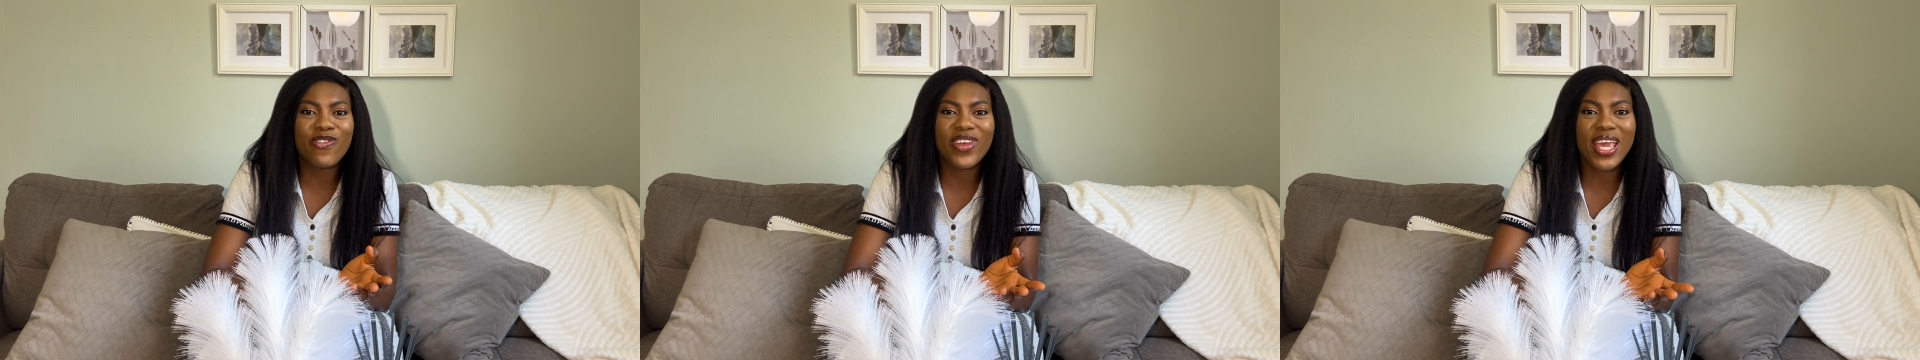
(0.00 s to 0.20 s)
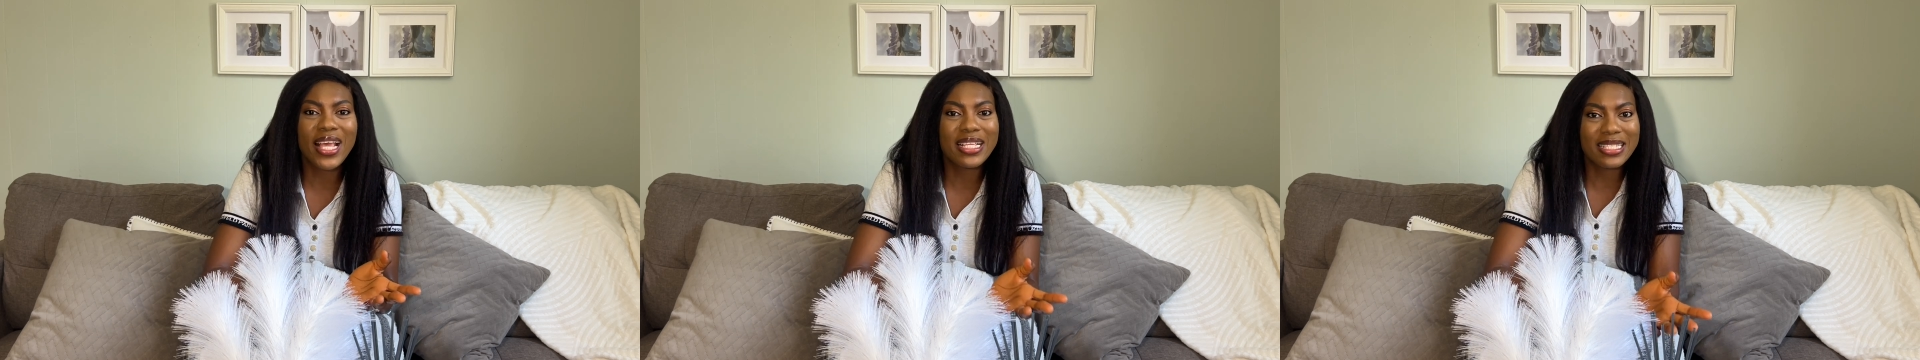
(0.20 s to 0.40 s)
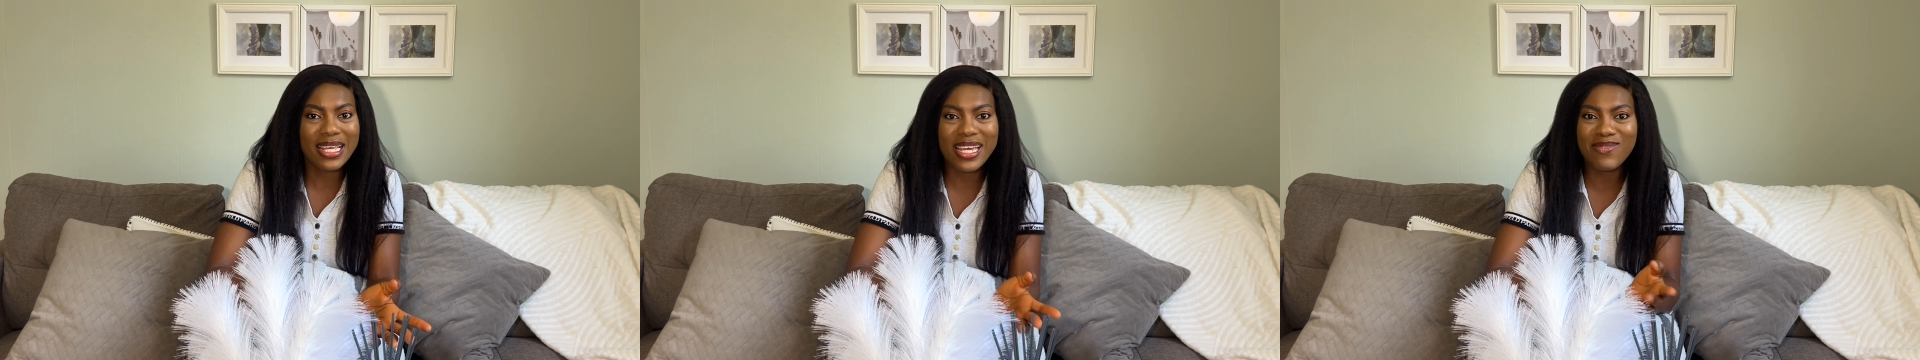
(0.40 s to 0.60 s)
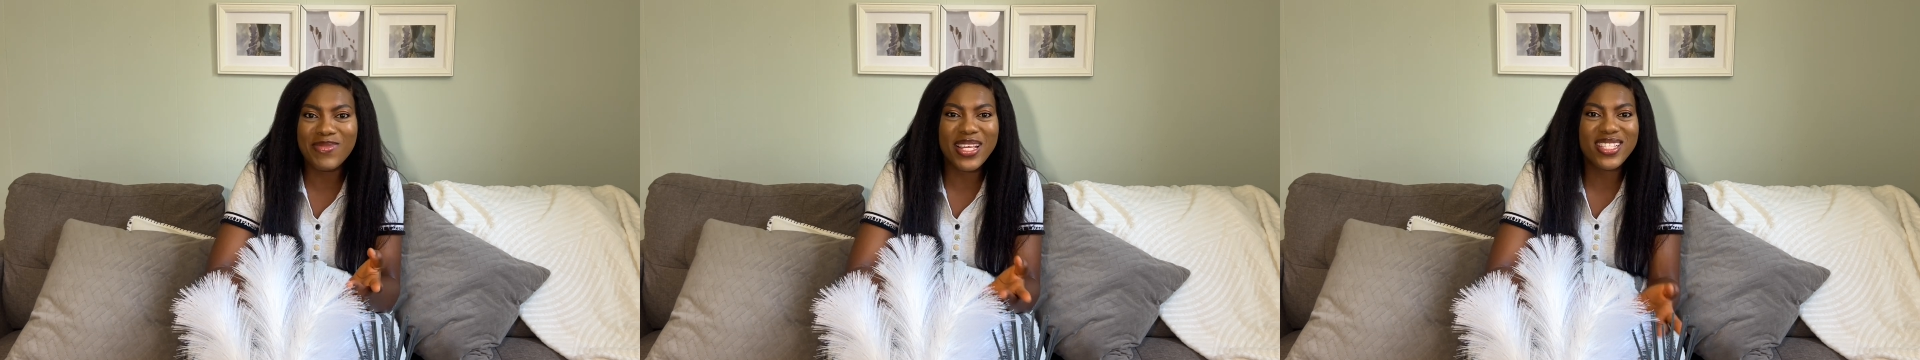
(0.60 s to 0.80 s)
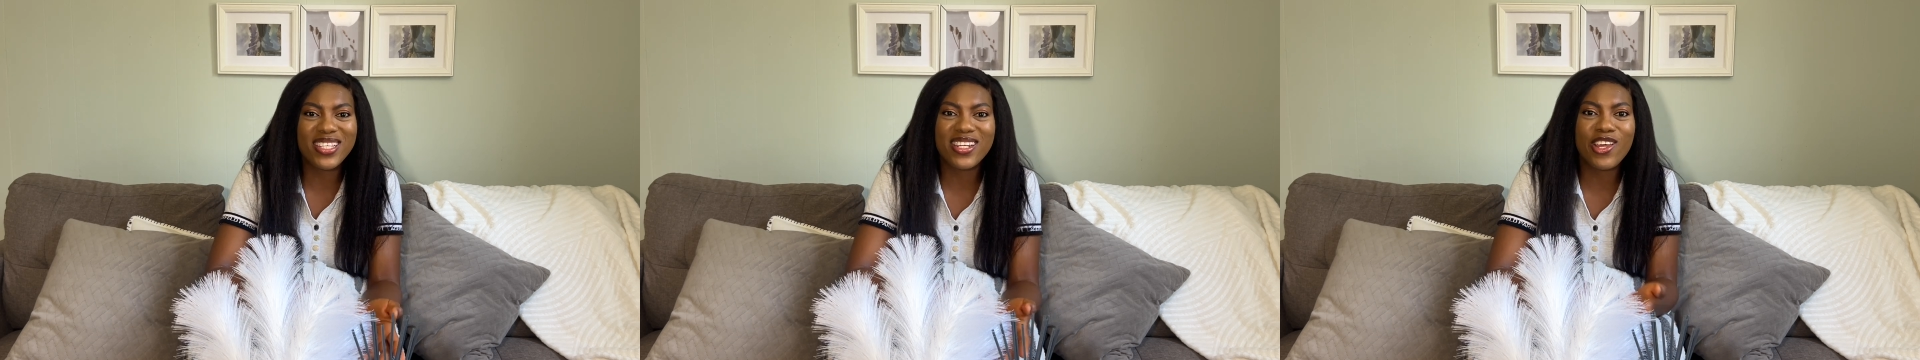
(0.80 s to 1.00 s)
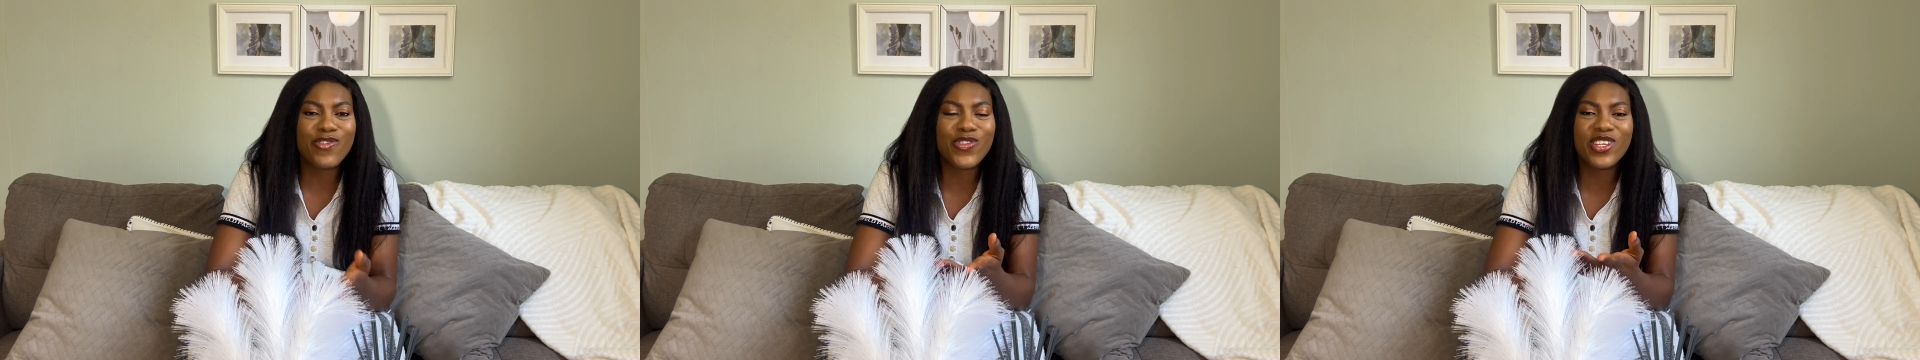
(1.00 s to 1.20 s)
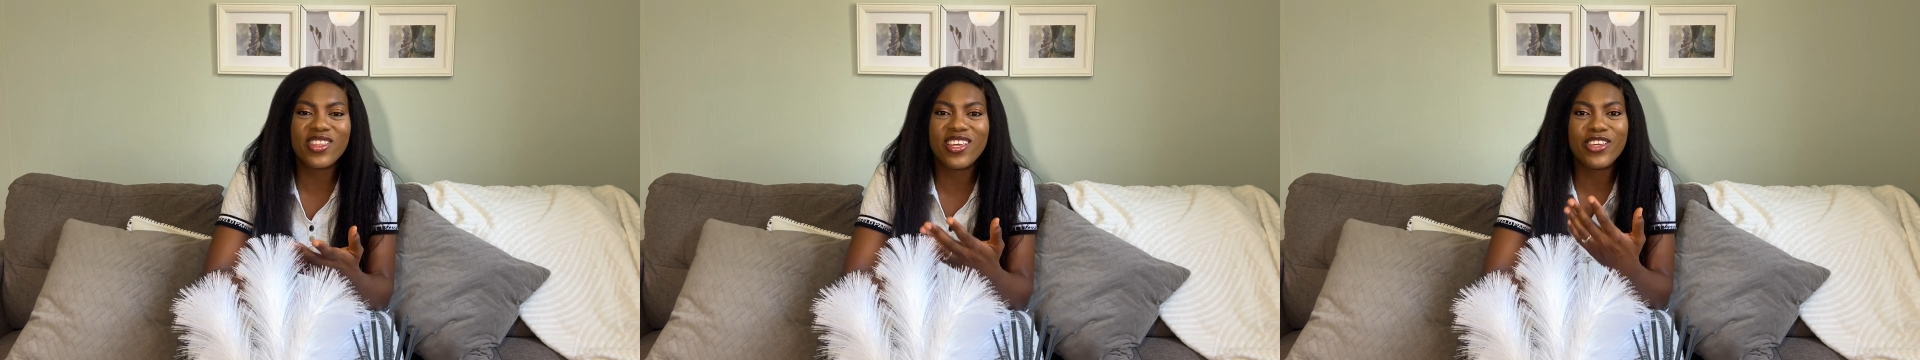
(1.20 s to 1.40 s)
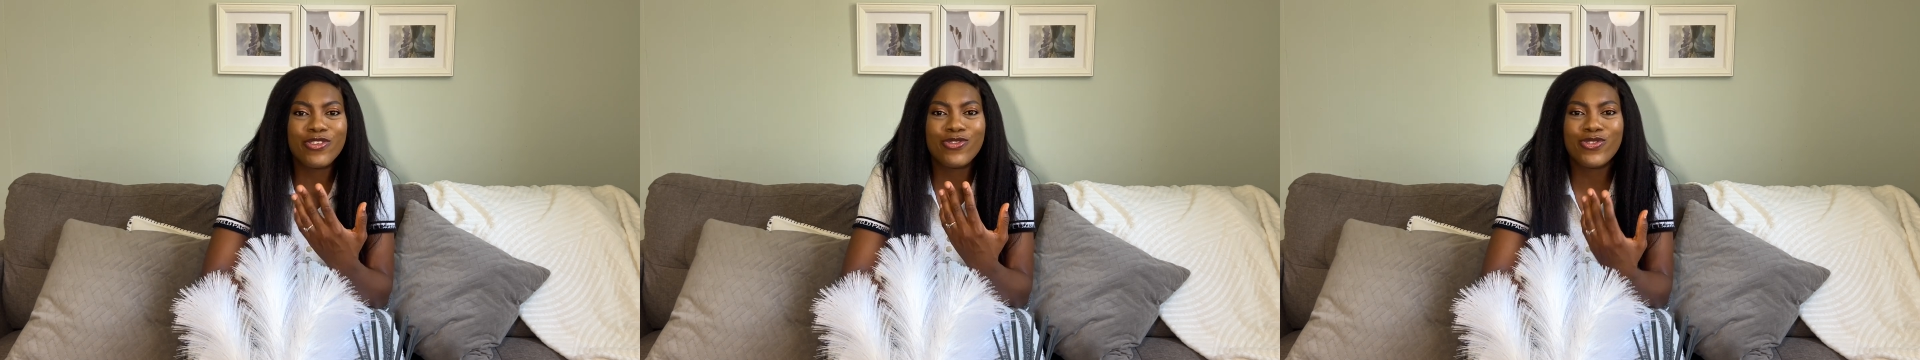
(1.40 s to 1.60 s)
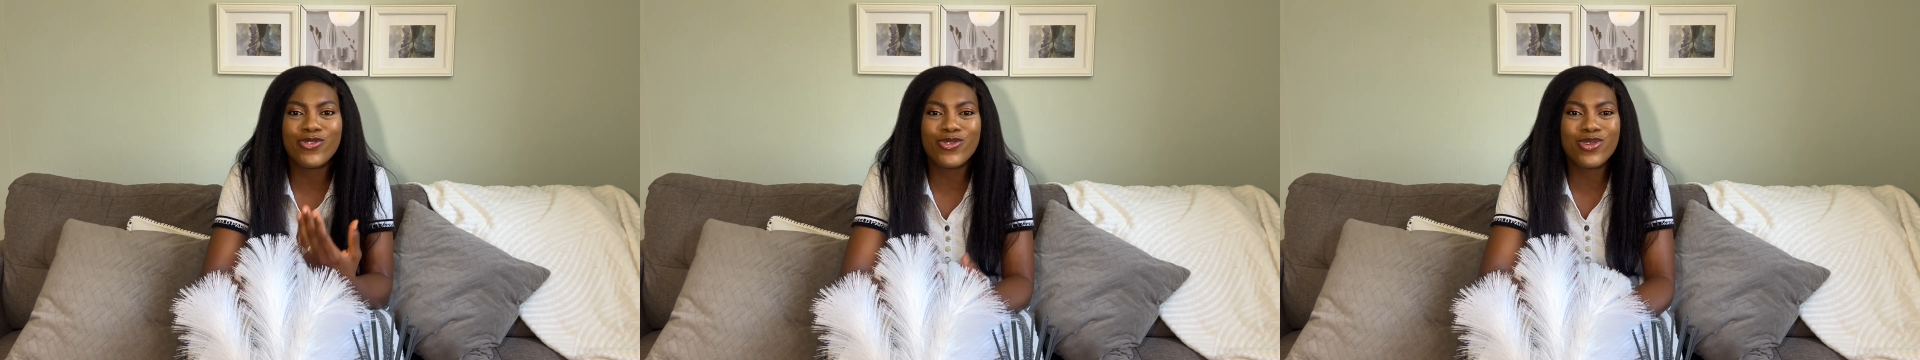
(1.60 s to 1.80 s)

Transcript: excitement in everything you do.